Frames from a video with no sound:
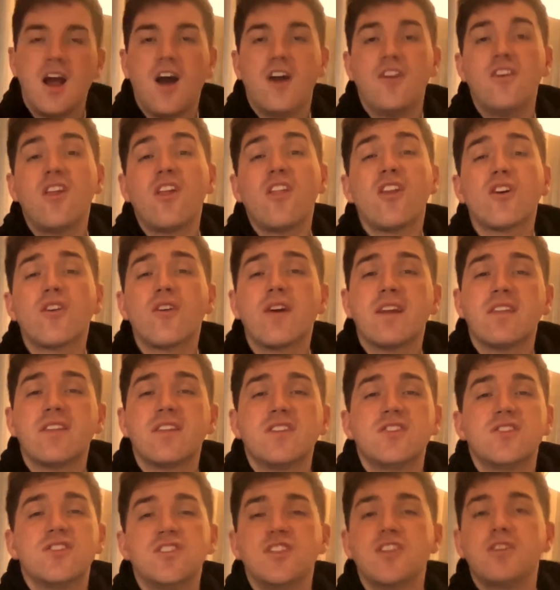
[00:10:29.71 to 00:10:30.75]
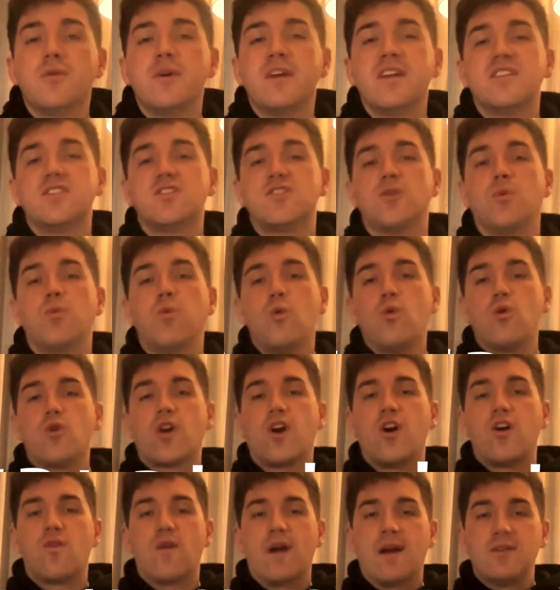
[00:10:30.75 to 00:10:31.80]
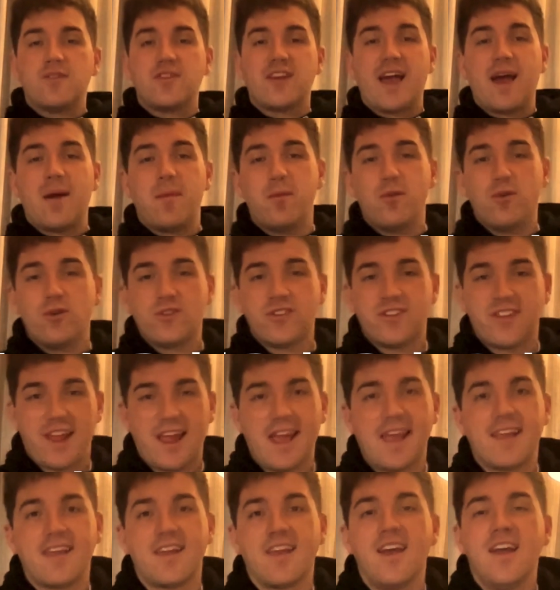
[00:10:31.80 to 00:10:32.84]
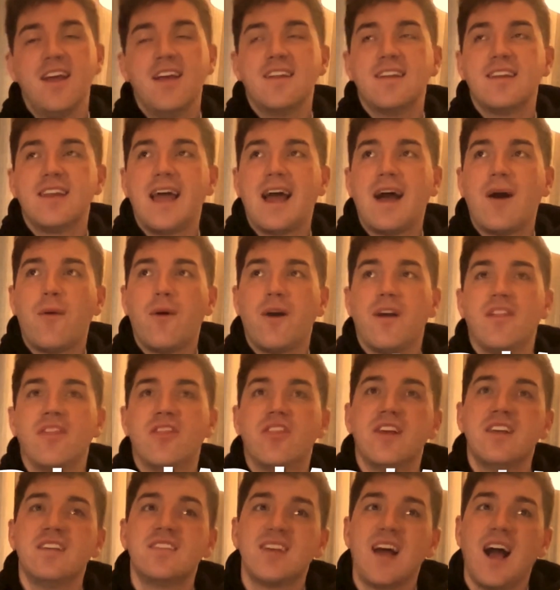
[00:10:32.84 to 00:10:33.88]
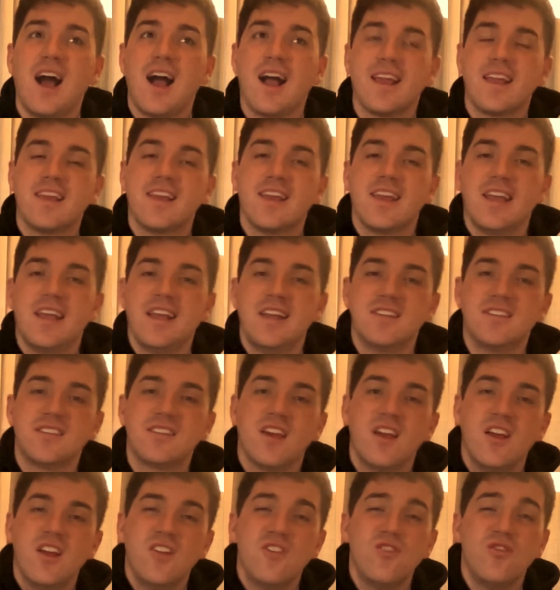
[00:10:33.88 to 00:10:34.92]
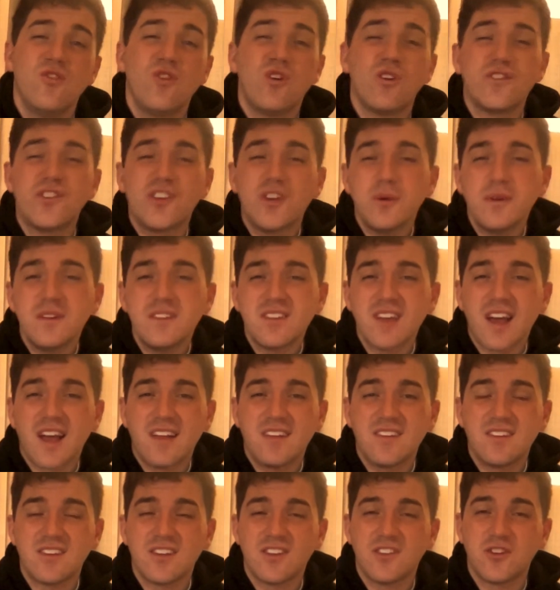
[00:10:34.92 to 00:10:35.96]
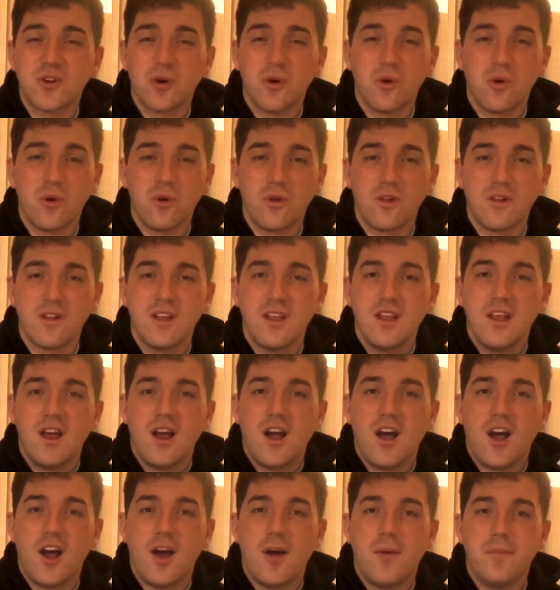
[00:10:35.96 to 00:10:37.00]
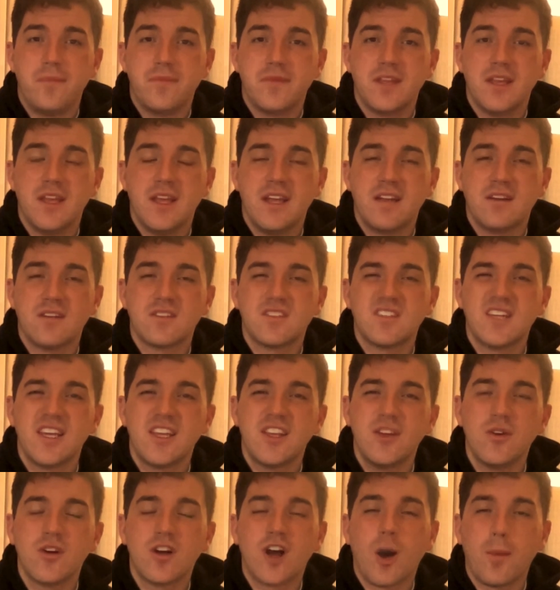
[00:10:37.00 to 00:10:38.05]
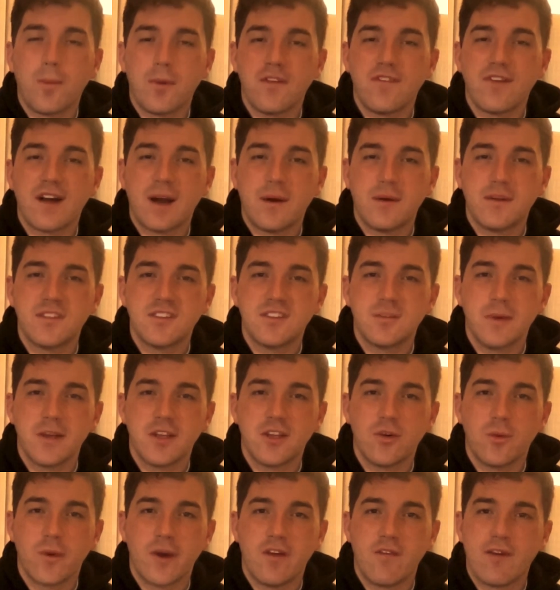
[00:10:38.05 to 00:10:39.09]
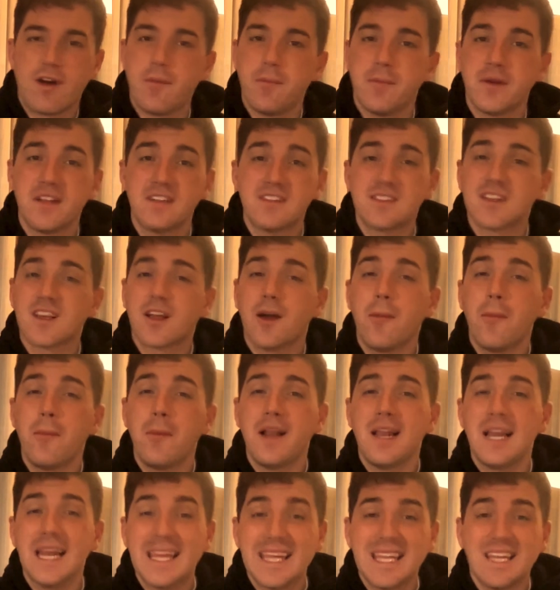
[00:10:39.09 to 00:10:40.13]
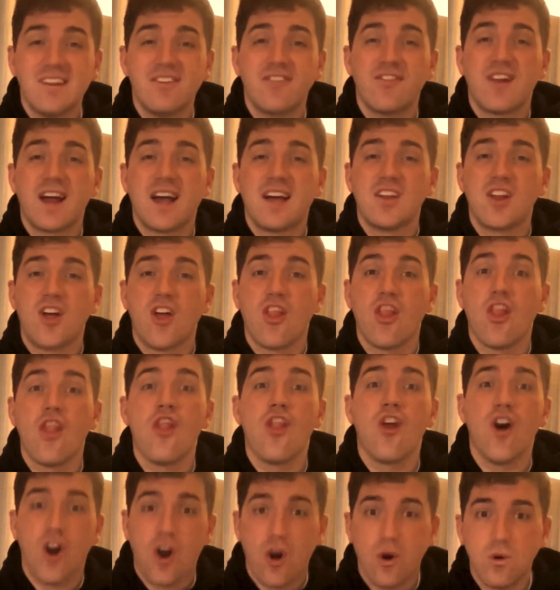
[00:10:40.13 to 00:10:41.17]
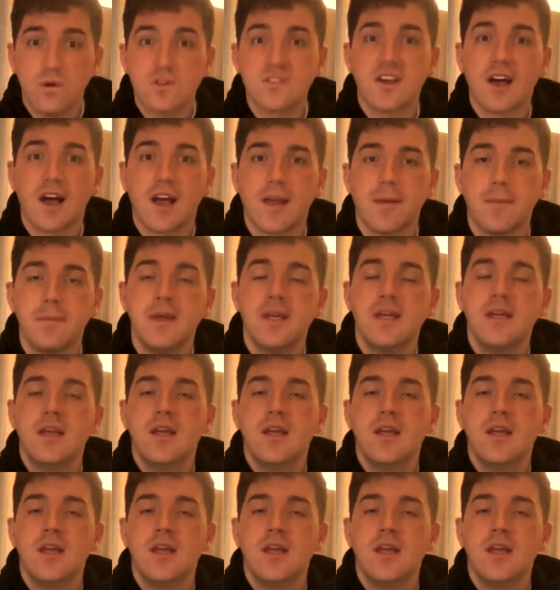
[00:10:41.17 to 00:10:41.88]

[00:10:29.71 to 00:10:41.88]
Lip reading: Another great thing to do is to walk around Emerald Lake. Now, this hike is not too intense at all. It'll take you a couple of hours to make your way around, but it's completely flat the whole time.